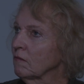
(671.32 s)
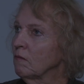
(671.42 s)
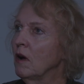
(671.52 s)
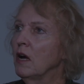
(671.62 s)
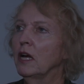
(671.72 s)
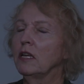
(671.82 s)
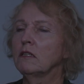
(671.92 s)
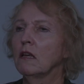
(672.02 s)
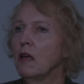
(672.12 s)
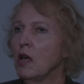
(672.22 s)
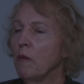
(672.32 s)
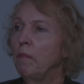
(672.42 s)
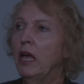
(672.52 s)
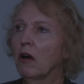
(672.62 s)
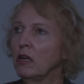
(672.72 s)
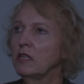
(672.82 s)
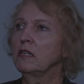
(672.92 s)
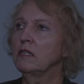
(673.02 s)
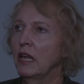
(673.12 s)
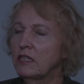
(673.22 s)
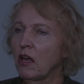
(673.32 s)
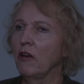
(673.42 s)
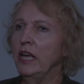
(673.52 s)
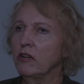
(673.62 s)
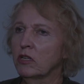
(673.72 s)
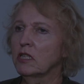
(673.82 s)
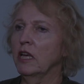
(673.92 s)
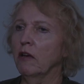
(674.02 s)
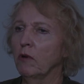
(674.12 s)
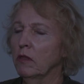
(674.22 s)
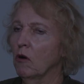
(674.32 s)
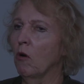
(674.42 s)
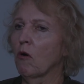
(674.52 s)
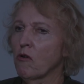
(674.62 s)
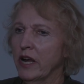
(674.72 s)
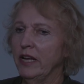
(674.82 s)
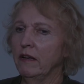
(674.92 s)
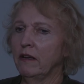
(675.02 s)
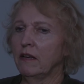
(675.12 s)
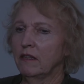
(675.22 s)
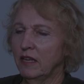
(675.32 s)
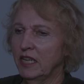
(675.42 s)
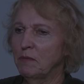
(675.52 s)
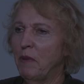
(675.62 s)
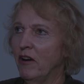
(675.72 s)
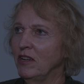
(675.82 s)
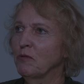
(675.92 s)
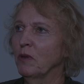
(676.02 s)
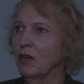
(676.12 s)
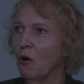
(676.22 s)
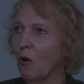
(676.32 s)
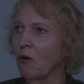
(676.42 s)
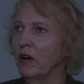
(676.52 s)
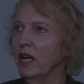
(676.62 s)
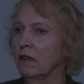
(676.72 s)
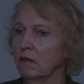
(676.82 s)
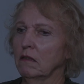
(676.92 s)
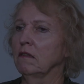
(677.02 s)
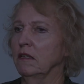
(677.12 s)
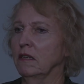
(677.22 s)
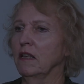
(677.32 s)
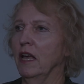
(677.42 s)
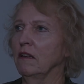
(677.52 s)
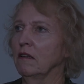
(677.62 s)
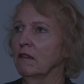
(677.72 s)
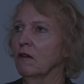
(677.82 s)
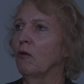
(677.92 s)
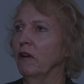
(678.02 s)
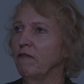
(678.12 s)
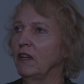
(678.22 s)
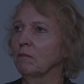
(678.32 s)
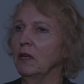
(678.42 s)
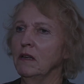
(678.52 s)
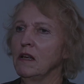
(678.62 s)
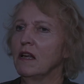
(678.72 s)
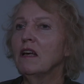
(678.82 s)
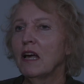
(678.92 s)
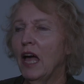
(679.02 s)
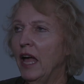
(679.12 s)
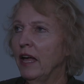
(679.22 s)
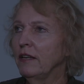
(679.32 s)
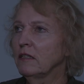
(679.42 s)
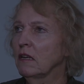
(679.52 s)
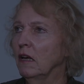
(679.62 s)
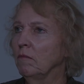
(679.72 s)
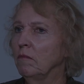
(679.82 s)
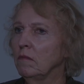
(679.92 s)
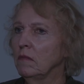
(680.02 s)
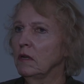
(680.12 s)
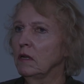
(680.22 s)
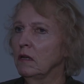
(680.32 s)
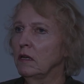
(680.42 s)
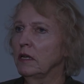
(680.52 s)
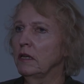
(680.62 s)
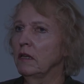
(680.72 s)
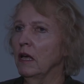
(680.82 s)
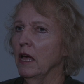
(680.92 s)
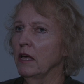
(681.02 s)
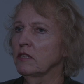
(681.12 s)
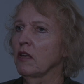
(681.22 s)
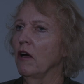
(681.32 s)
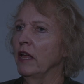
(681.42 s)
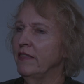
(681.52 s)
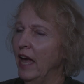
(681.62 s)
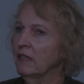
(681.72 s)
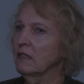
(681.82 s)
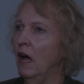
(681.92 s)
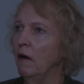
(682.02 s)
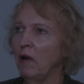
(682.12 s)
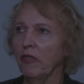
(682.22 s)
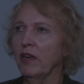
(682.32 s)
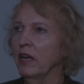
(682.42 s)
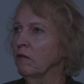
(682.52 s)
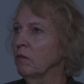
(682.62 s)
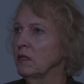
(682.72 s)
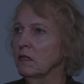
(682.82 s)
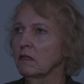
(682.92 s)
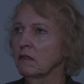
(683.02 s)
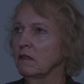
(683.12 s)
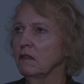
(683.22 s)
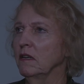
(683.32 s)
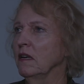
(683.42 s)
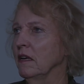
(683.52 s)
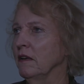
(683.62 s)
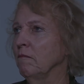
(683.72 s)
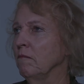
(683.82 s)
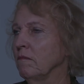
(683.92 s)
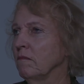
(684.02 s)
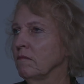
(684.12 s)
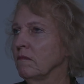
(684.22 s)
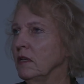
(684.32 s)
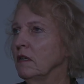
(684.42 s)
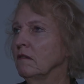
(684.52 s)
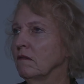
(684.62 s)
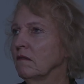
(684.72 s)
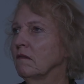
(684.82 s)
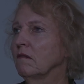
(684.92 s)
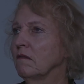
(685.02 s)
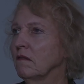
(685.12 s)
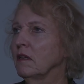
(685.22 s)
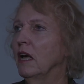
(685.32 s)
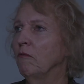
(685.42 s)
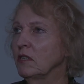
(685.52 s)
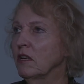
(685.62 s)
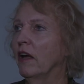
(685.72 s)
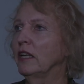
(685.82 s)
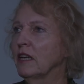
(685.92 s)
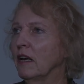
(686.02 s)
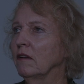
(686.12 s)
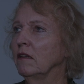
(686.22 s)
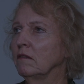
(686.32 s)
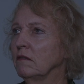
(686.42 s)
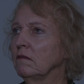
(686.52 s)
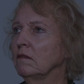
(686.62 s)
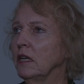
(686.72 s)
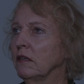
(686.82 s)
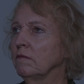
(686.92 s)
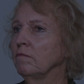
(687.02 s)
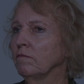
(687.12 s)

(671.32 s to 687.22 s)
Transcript: Right. Yeah, because of because it's, of, it's so um, interesting yeah. with Corey, the experience yeah. with Corey and and Corey Feldman Exactly. And um, so at that time, I think it was. Hmm. Um, mm. It know, was going down. It was going down. Gosh. And, yeah.